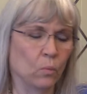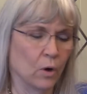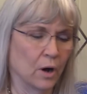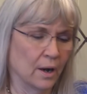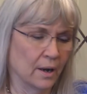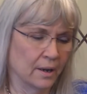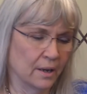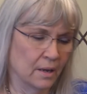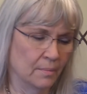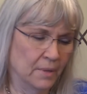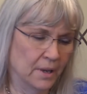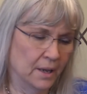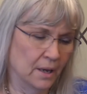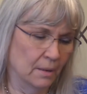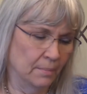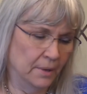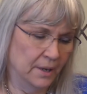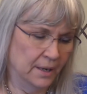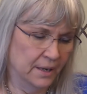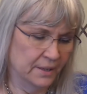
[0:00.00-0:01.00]
walk coming
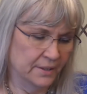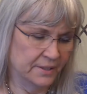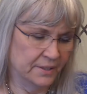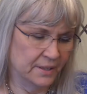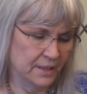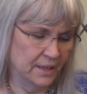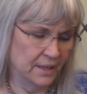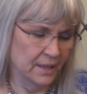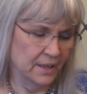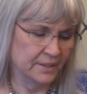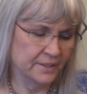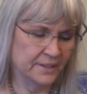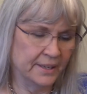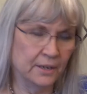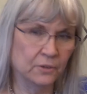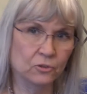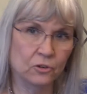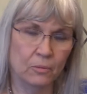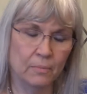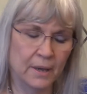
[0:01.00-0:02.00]
up, it is the
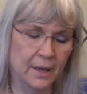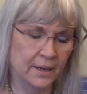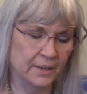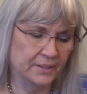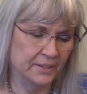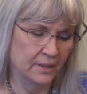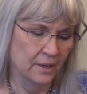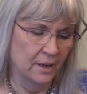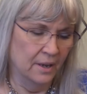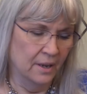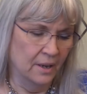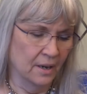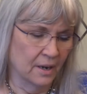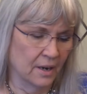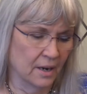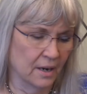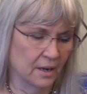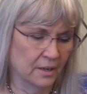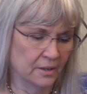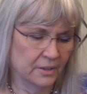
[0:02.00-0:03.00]
Central Mass
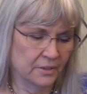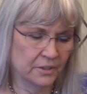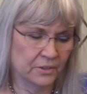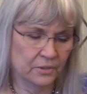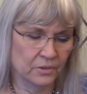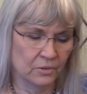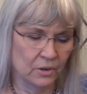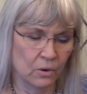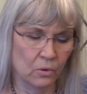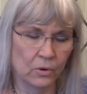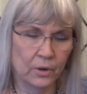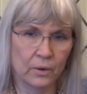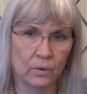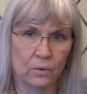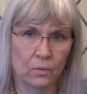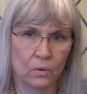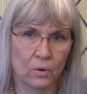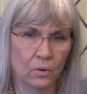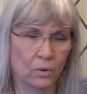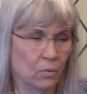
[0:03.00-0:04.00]
Heart and
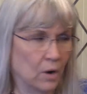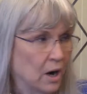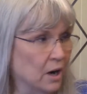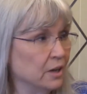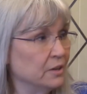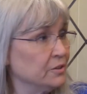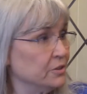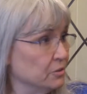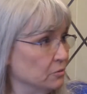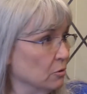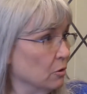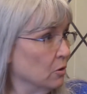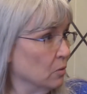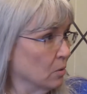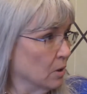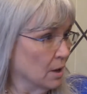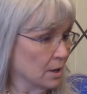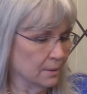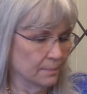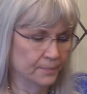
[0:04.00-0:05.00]
Stroke
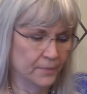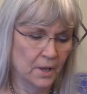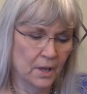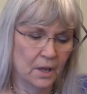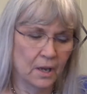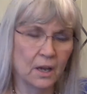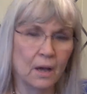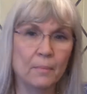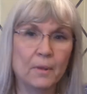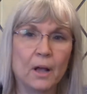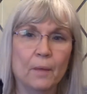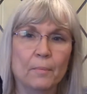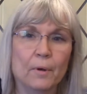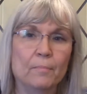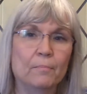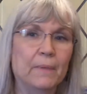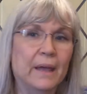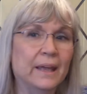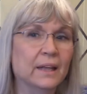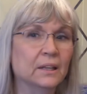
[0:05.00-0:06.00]
Walk. Coming up
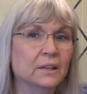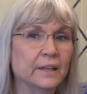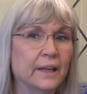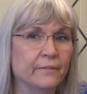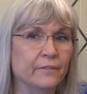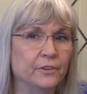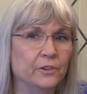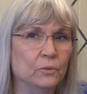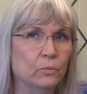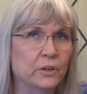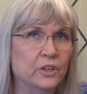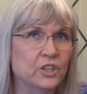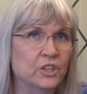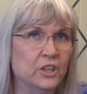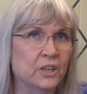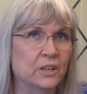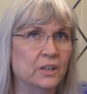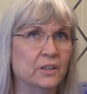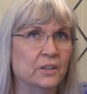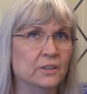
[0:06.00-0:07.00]
on May 11th, which
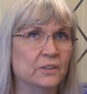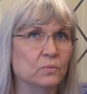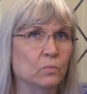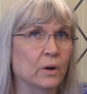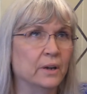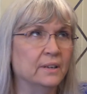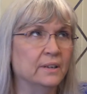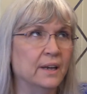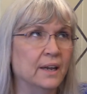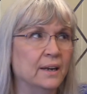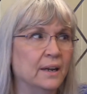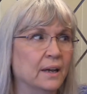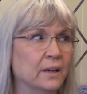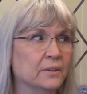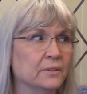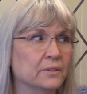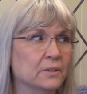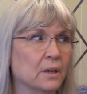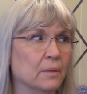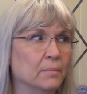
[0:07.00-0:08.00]
is what day next?